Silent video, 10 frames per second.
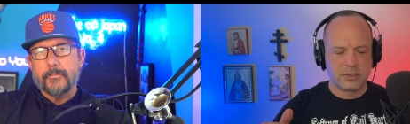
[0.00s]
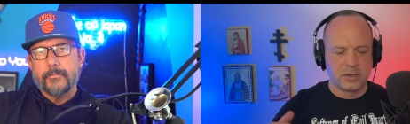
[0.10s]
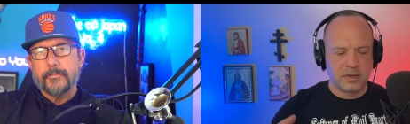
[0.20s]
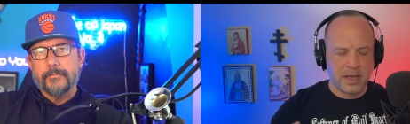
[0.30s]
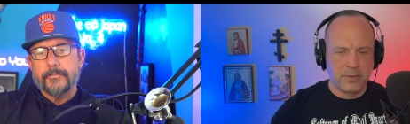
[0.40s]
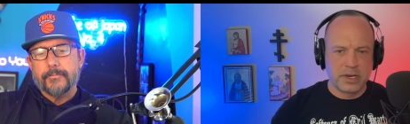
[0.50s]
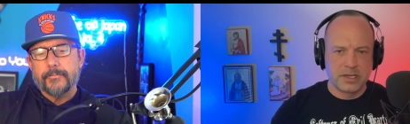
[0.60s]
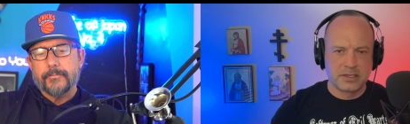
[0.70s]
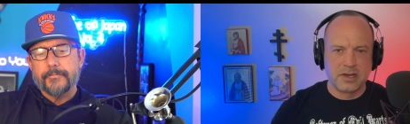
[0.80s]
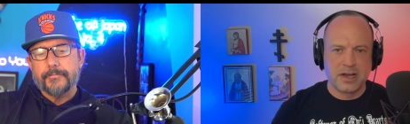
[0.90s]
Speaker 1: there's
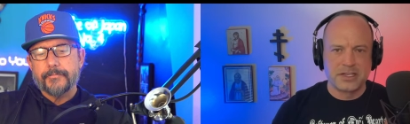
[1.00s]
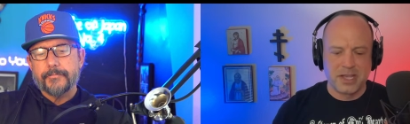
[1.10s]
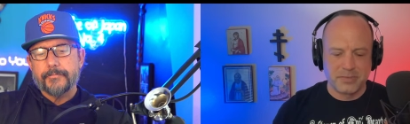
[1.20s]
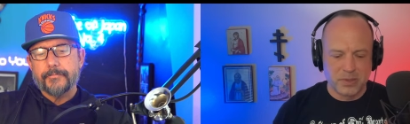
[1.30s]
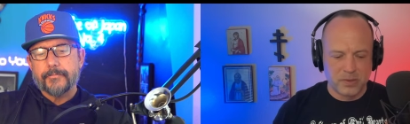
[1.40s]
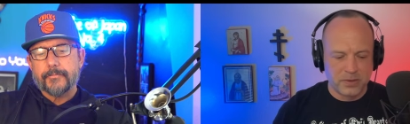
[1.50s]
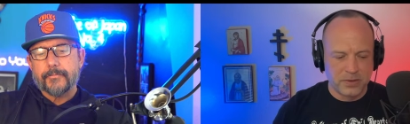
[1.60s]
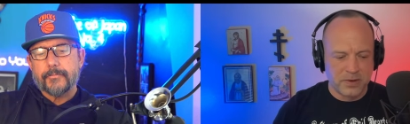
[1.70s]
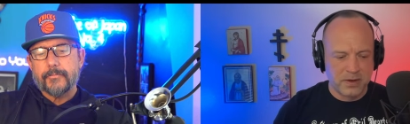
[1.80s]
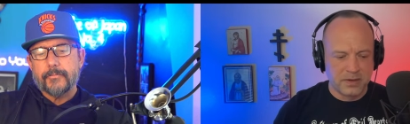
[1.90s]
everyone has a God shaped hole
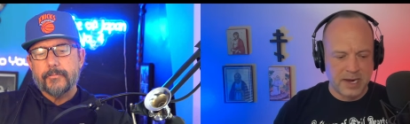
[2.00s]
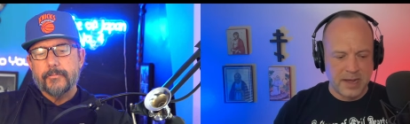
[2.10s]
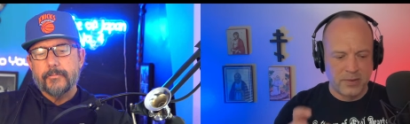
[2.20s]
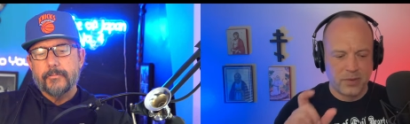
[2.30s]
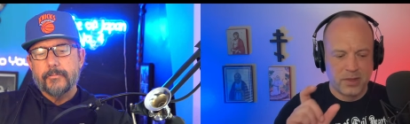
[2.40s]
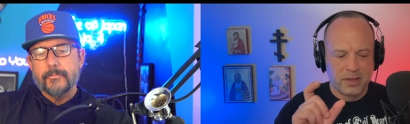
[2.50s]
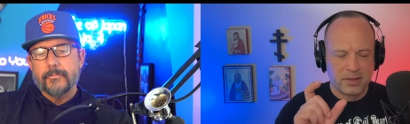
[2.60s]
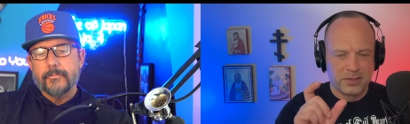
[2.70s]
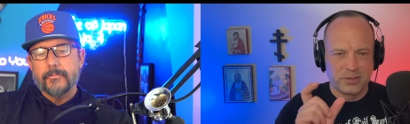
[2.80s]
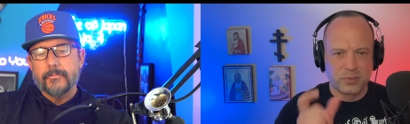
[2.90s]
in their heart. Now
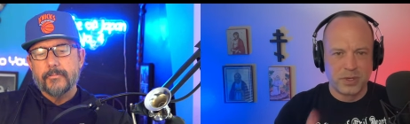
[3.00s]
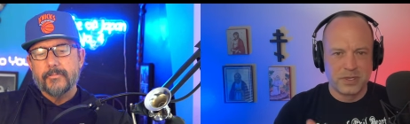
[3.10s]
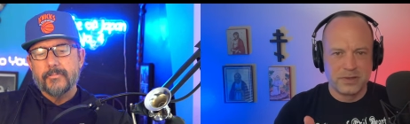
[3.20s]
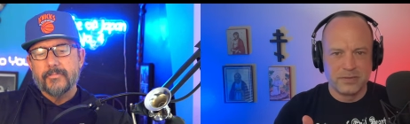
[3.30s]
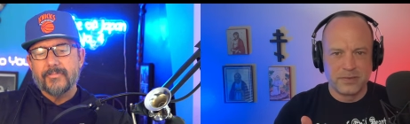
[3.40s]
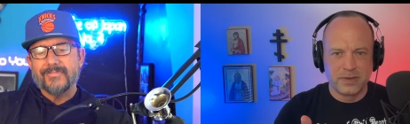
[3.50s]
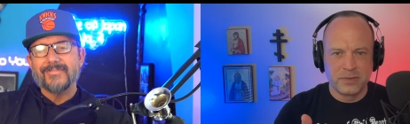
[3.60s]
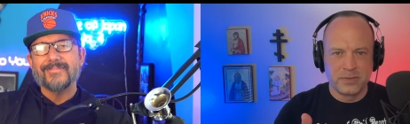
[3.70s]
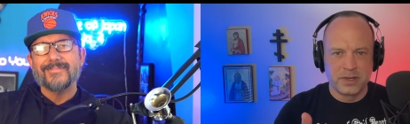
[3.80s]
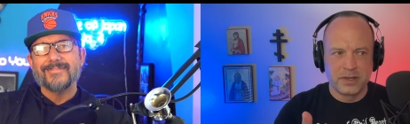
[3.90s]
it's just what do you
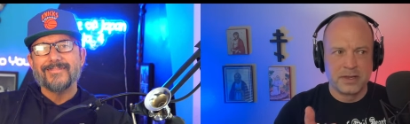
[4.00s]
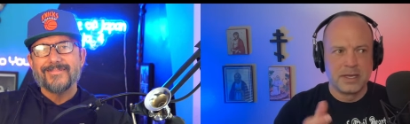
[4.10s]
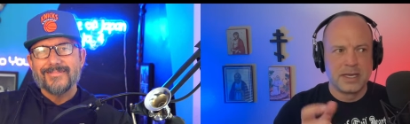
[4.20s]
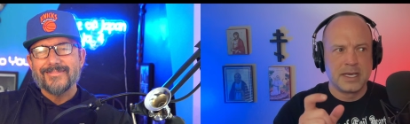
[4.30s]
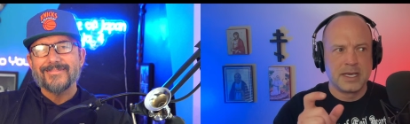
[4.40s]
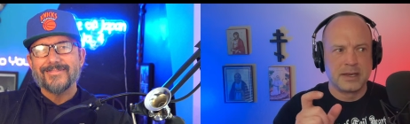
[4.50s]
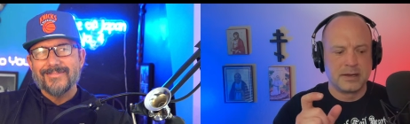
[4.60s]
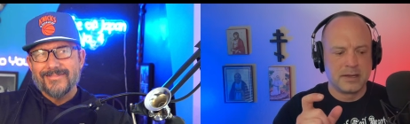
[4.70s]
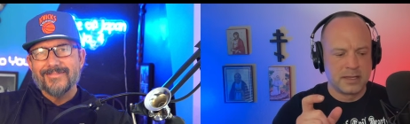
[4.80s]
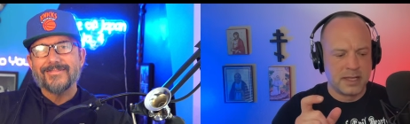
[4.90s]
fill it with?
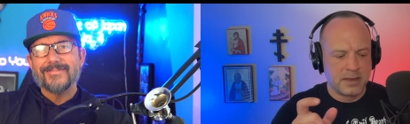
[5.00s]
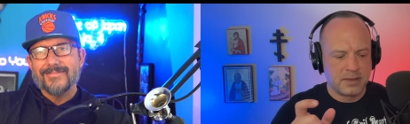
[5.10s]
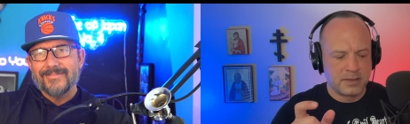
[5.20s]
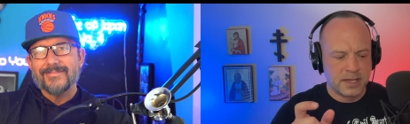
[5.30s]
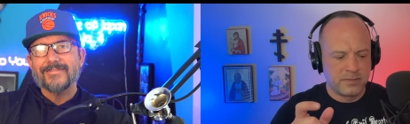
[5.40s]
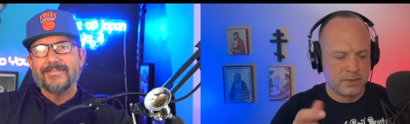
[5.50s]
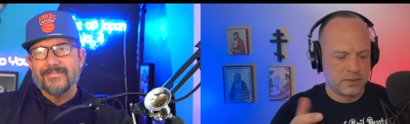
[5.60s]
And they they